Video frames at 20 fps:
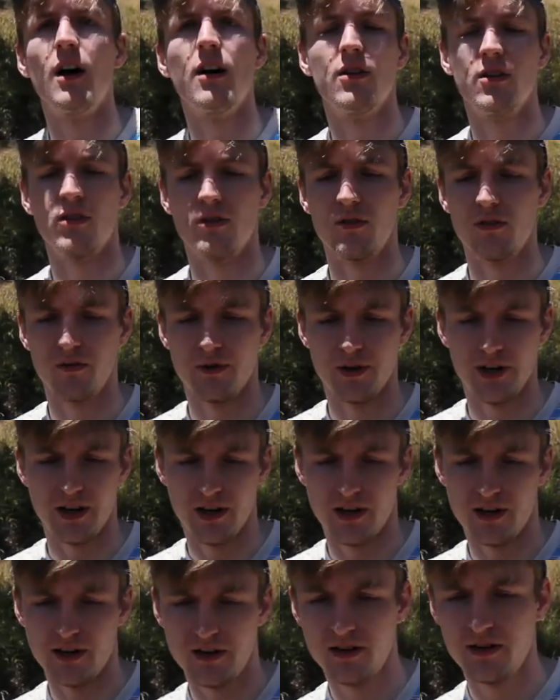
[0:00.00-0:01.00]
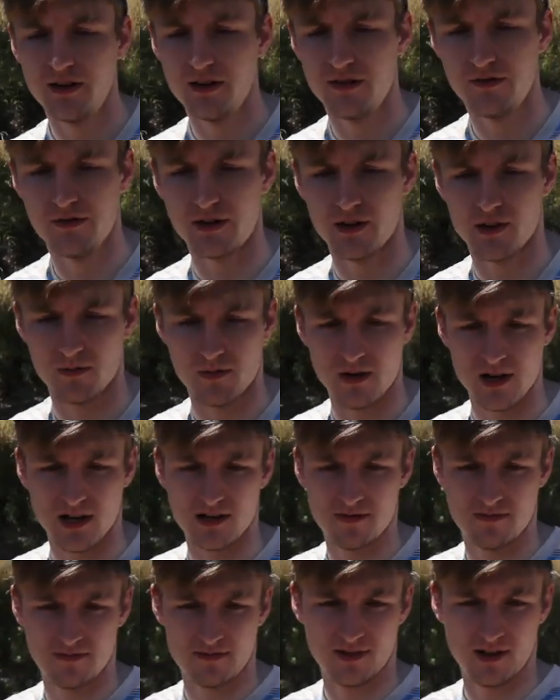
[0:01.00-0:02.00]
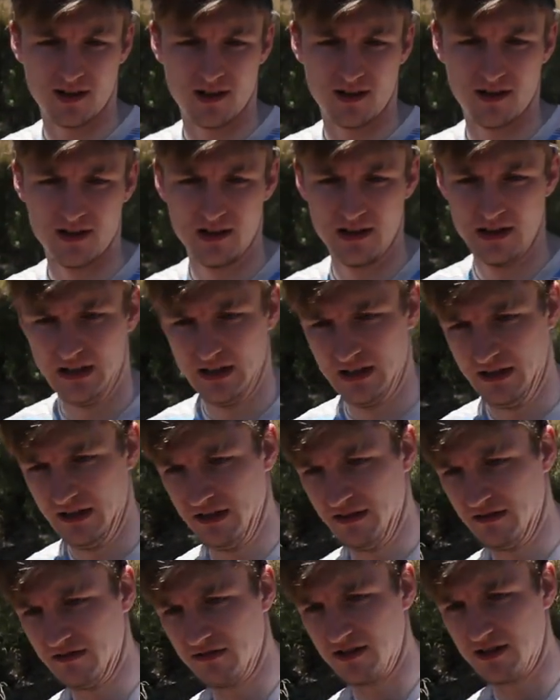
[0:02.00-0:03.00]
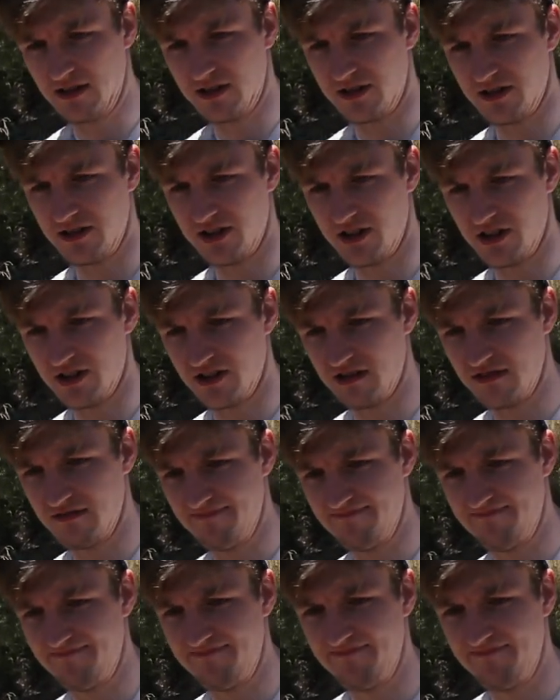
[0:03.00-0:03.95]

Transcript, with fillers: Oh, we, you've got a wasp like right on your,